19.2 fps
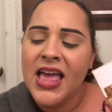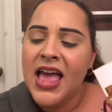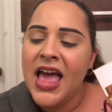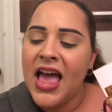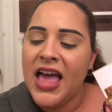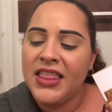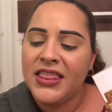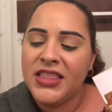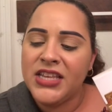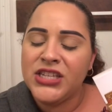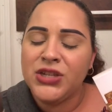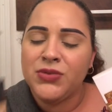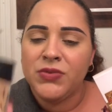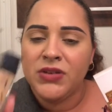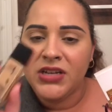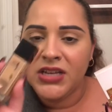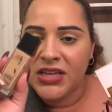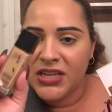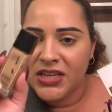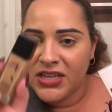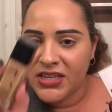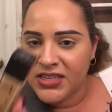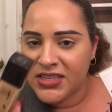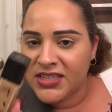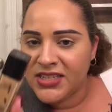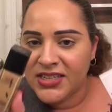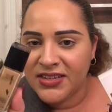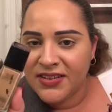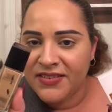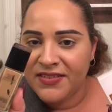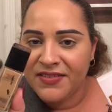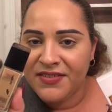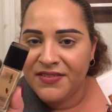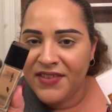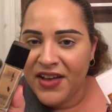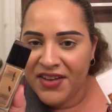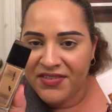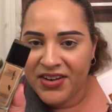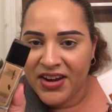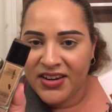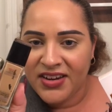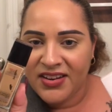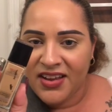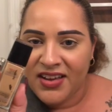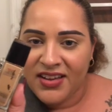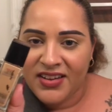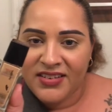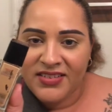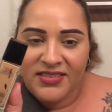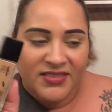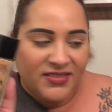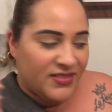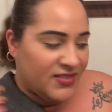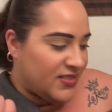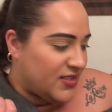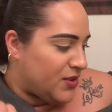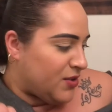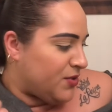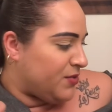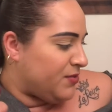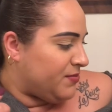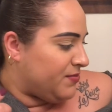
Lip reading: and this one is $5.99. So